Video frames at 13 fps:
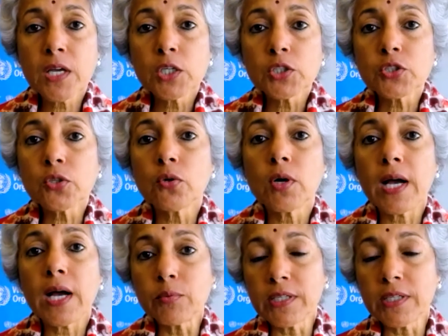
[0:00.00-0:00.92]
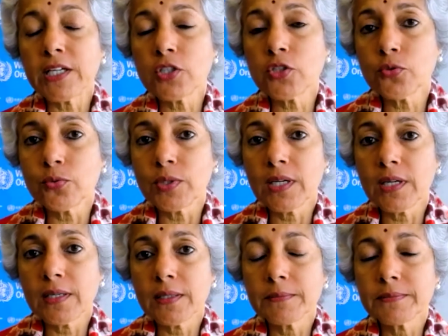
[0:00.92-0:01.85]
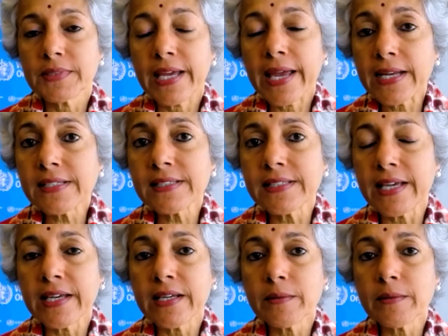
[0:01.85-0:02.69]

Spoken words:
So I would like to end there,